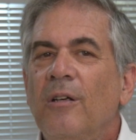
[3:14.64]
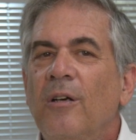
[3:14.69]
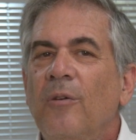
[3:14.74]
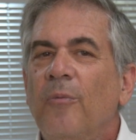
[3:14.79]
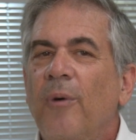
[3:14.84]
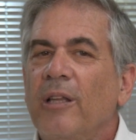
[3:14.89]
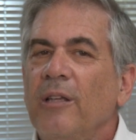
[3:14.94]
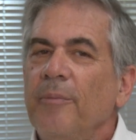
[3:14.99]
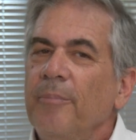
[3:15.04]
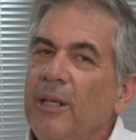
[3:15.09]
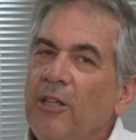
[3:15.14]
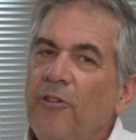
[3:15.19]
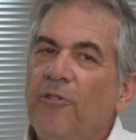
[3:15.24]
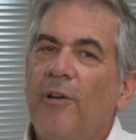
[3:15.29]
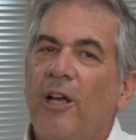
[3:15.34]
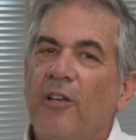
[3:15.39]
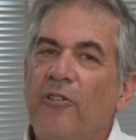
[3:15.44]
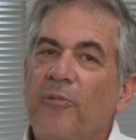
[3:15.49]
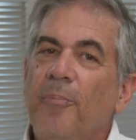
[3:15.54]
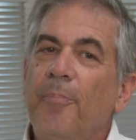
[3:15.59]
While the
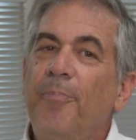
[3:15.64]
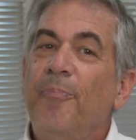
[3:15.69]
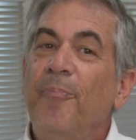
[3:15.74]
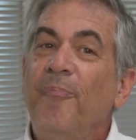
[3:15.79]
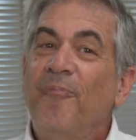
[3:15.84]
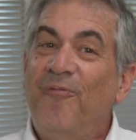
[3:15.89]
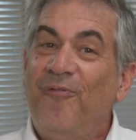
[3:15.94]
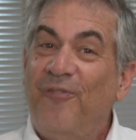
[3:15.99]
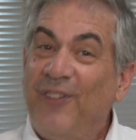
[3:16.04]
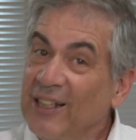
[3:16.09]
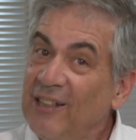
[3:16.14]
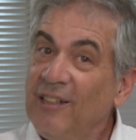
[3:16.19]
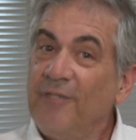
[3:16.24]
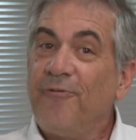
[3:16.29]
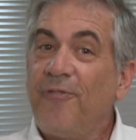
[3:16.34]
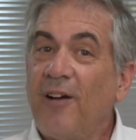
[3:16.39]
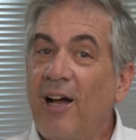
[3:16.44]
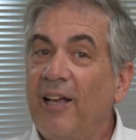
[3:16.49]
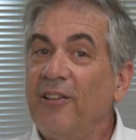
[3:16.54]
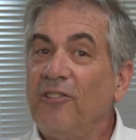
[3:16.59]
Midrash
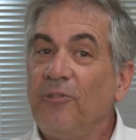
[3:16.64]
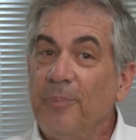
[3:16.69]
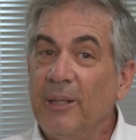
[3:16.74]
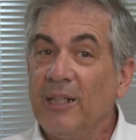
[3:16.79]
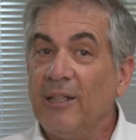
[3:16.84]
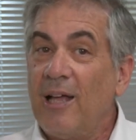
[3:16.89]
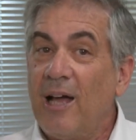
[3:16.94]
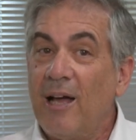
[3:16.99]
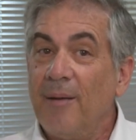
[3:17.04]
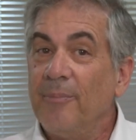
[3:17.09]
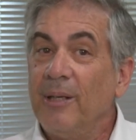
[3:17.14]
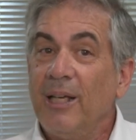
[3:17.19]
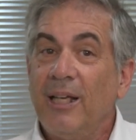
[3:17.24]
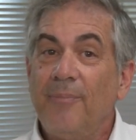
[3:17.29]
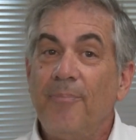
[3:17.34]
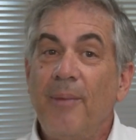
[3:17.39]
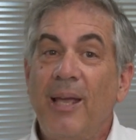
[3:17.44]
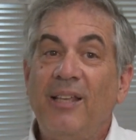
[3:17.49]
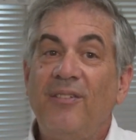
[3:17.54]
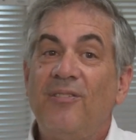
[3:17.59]
vilifies Bilam,
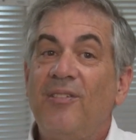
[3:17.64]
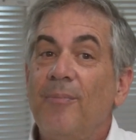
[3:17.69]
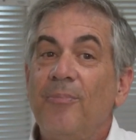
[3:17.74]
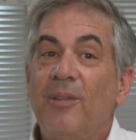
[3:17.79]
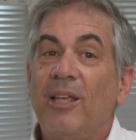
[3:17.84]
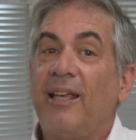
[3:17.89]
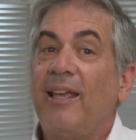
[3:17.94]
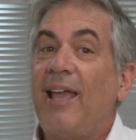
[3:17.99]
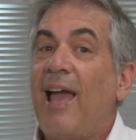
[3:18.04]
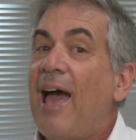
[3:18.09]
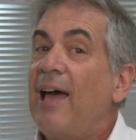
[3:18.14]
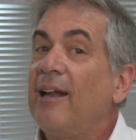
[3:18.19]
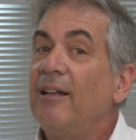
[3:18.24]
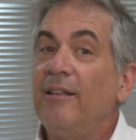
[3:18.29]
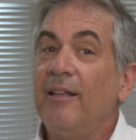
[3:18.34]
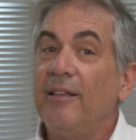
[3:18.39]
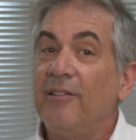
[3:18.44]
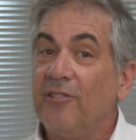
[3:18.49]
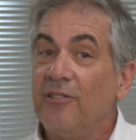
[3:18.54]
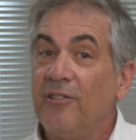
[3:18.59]
it makes him the
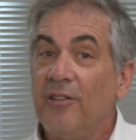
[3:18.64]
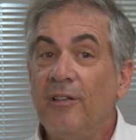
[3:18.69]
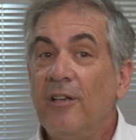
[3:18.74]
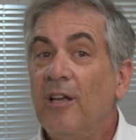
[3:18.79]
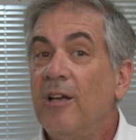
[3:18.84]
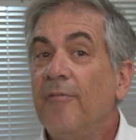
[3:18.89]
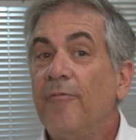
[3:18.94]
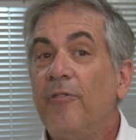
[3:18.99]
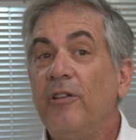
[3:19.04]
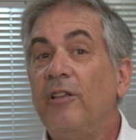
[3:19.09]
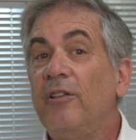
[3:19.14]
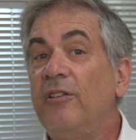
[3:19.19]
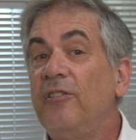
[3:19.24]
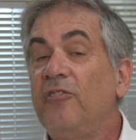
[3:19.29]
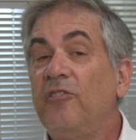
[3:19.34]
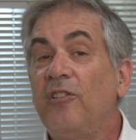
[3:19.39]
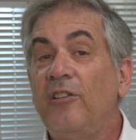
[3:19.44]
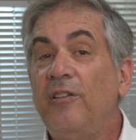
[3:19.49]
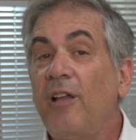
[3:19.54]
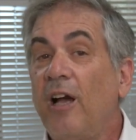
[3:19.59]
catalyst for the
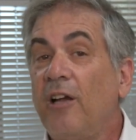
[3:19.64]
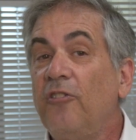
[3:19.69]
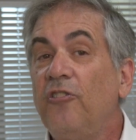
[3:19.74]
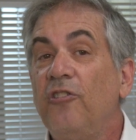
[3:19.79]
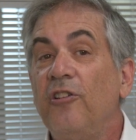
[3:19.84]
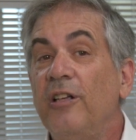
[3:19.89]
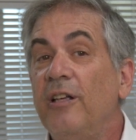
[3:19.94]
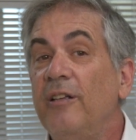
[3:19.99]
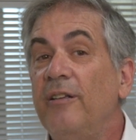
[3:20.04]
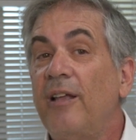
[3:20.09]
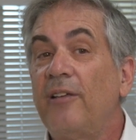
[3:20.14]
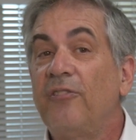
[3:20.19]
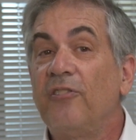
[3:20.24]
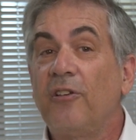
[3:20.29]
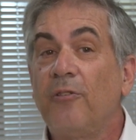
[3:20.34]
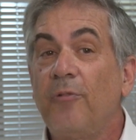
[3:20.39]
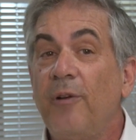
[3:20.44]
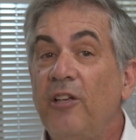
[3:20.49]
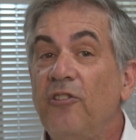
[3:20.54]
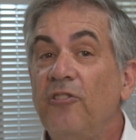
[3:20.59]
seduction and
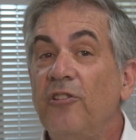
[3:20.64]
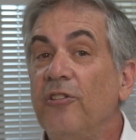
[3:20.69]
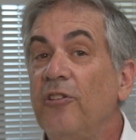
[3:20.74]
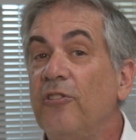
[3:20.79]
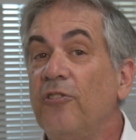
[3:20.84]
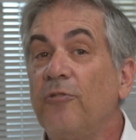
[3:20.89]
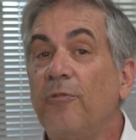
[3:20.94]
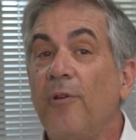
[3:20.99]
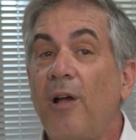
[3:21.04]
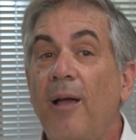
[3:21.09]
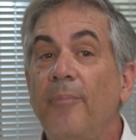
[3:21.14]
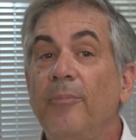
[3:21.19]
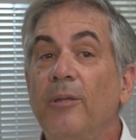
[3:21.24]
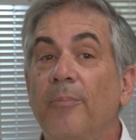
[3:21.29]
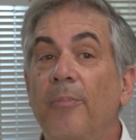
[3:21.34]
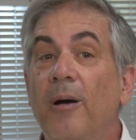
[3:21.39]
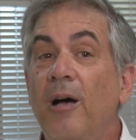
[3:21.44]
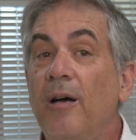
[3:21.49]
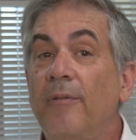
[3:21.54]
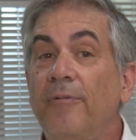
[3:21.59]
desecration described
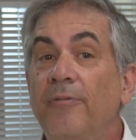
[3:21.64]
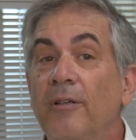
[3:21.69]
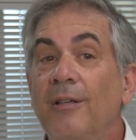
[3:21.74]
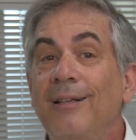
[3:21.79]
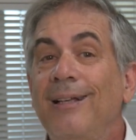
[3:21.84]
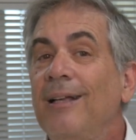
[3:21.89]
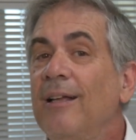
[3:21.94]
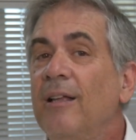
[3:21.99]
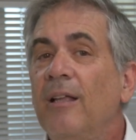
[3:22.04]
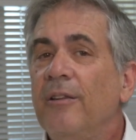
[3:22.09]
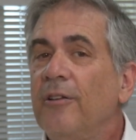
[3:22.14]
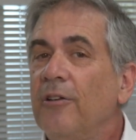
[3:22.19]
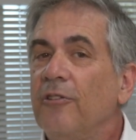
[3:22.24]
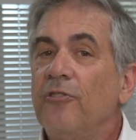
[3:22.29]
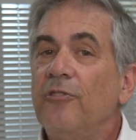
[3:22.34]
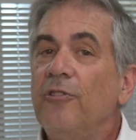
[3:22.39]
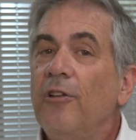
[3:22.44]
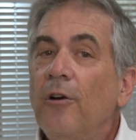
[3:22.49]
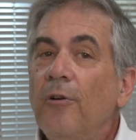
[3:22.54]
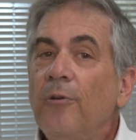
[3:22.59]
above.
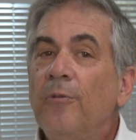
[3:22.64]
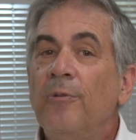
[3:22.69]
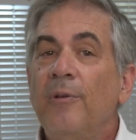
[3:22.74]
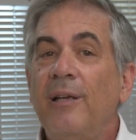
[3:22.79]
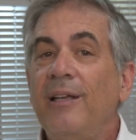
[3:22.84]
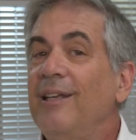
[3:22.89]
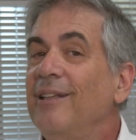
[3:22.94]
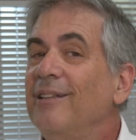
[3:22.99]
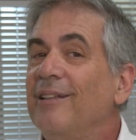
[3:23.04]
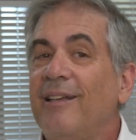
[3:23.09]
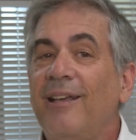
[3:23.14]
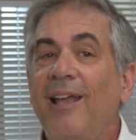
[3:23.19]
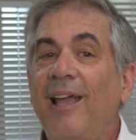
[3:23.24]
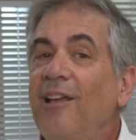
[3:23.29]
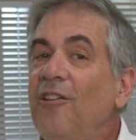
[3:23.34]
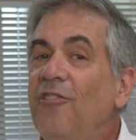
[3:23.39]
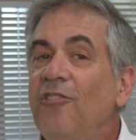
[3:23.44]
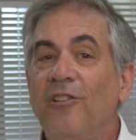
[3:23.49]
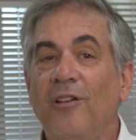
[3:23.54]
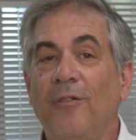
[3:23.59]
There's no
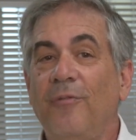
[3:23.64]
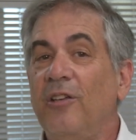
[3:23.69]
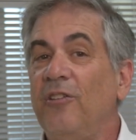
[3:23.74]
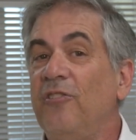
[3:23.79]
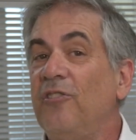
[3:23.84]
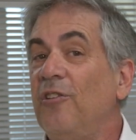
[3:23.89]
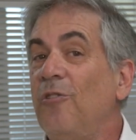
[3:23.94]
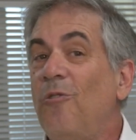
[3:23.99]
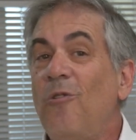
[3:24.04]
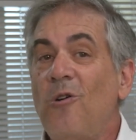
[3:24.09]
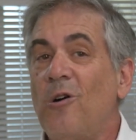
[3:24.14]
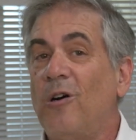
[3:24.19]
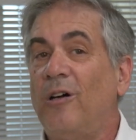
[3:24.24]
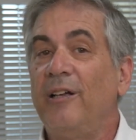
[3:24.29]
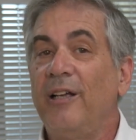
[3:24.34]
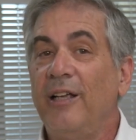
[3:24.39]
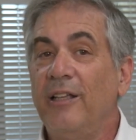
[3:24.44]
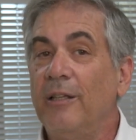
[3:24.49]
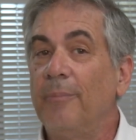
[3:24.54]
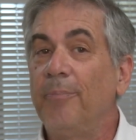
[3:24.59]
indication of this at
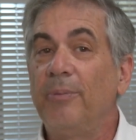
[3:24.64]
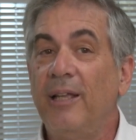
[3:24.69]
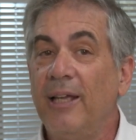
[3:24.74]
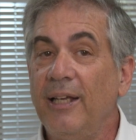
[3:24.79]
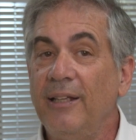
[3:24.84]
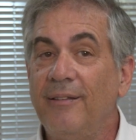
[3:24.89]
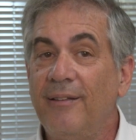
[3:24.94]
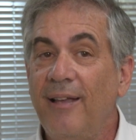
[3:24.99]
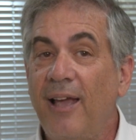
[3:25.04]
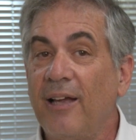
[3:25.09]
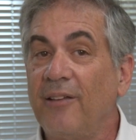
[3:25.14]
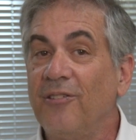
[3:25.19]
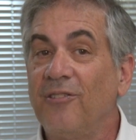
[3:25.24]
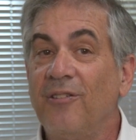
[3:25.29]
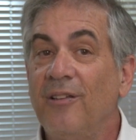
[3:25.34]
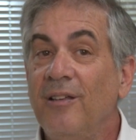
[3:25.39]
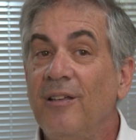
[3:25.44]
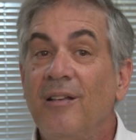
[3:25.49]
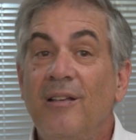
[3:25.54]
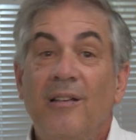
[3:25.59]
all in the plain text.
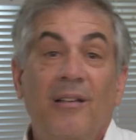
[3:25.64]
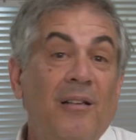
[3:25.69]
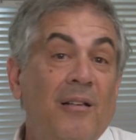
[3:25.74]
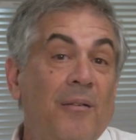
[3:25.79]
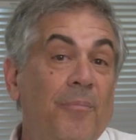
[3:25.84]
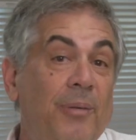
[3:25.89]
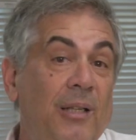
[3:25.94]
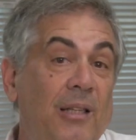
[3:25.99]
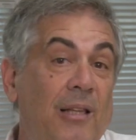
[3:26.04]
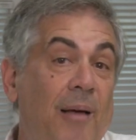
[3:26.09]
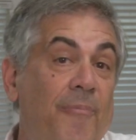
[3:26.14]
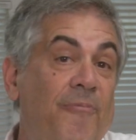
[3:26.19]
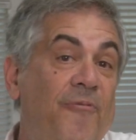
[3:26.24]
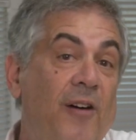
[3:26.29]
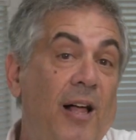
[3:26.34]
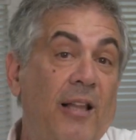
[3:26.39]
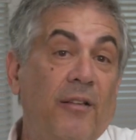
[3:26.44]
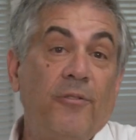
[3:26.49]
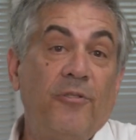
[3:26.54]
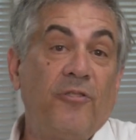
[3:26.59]
Bilam
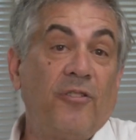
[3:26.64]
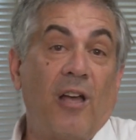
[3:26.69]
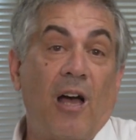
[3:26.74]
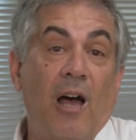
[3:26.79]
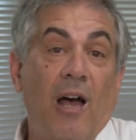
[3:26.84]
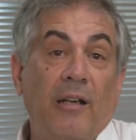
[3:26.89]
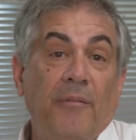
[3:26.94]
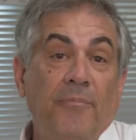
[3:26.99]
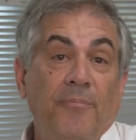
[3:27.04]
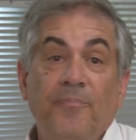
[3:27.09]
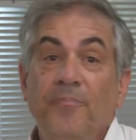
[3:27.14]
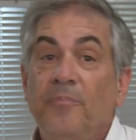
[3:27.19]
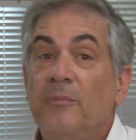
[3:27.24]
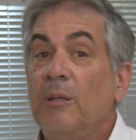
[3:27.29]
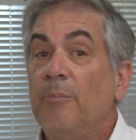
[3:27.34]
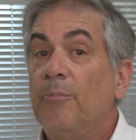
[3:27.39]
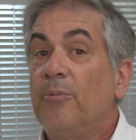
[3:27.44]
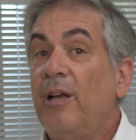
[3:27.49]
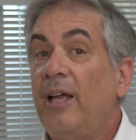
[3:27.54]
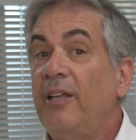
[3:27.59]
follows God,
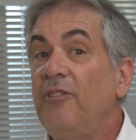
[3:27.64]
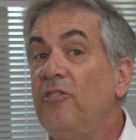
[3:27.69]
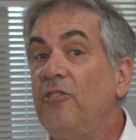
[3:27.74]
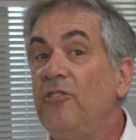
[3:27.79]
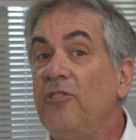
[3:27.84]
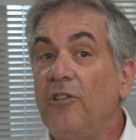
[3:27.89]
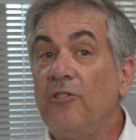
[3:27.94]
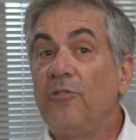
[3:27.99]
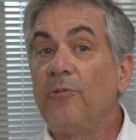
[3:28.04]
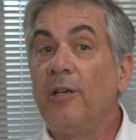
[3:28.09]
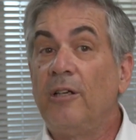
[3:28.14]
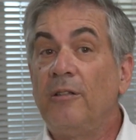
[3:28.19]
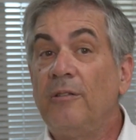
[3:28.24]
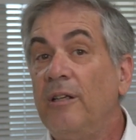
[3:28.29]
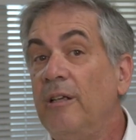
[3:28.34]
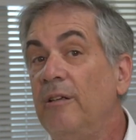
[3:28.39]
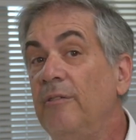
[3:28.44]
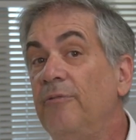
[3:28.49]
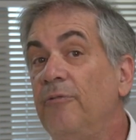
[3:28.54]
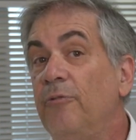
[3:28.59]
praises Israel,
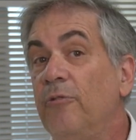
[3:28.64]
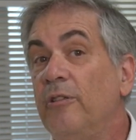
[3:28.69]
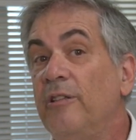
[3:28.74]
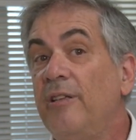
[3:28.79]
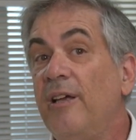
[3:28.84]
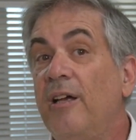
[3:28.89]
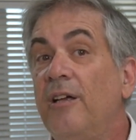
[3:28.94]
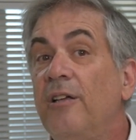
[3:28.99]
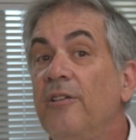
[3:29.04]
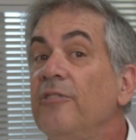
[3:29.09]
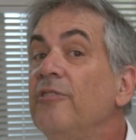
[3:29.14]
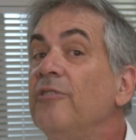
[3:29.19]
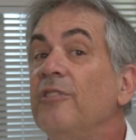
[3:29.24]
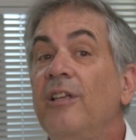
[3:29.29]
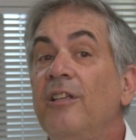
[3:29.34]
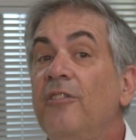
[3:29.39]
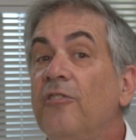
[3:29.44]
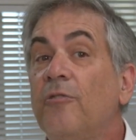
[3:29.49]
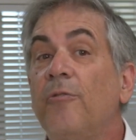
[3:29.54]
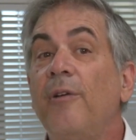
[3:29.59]
and foretells
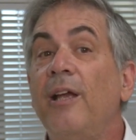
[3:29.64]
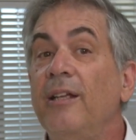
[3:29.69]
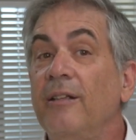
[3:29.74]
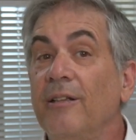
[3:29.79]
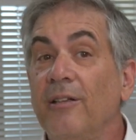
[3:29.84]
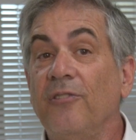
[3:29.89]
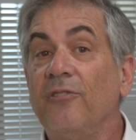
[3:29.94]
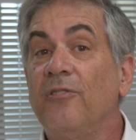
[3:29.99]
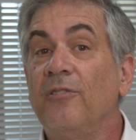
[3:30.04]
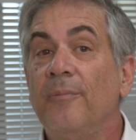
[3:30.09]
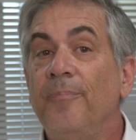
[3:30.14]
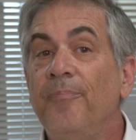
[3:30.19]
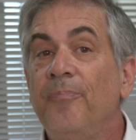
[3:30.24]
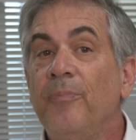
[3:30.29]
its greatness.